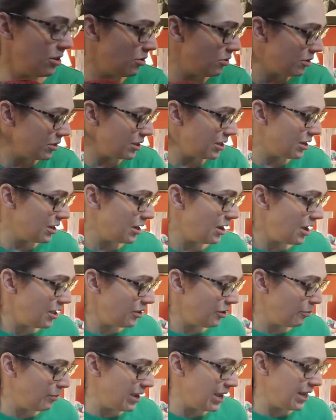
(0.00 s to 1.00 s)
On the
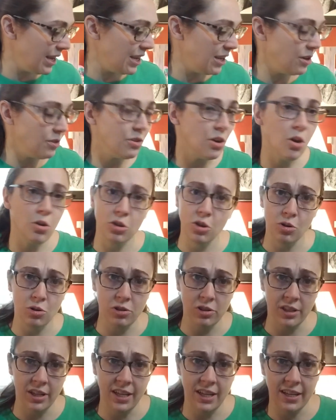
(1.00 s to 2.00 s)
other beanie you don't
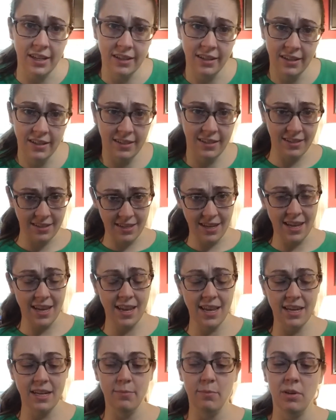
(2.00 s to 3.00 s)
usually see
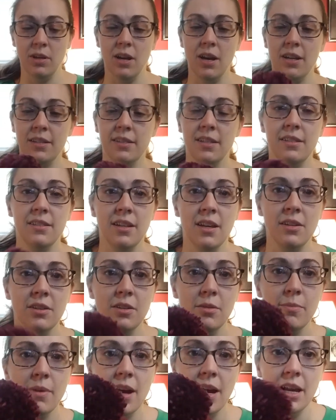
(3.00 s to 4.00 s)
it because it's under
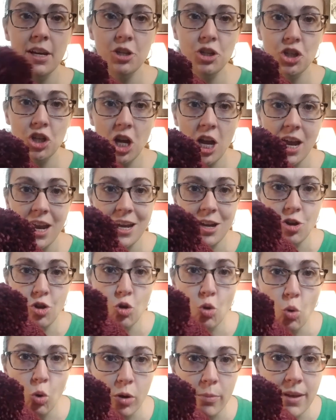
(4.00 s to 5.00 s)
my
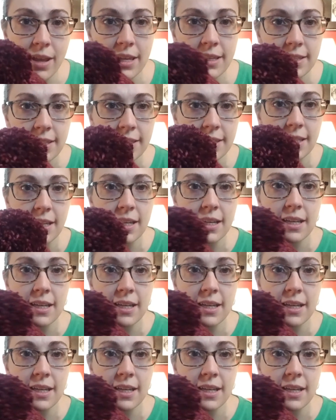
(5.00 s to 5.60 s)
ginormous